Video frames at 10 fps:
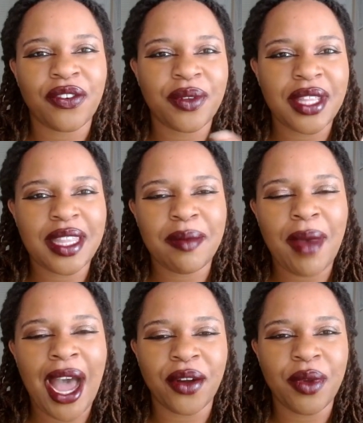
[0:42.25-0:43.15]
or within the
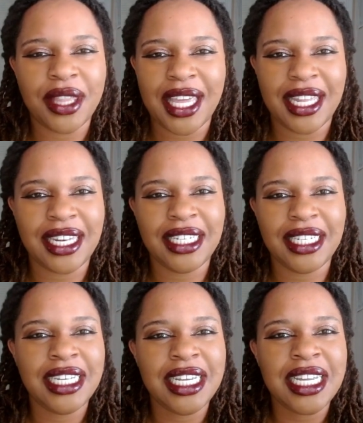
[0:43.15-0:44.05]
mind or
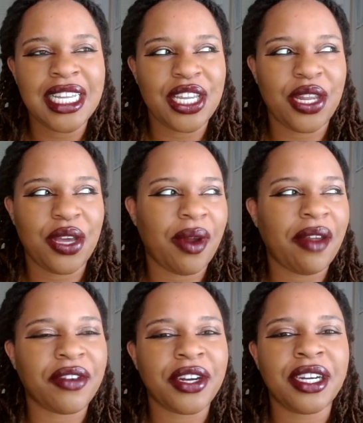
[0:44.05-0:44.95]
within,
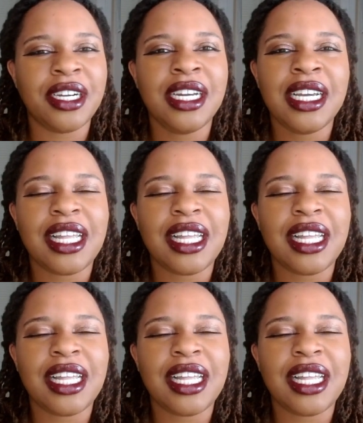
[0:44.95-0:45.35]
whatever.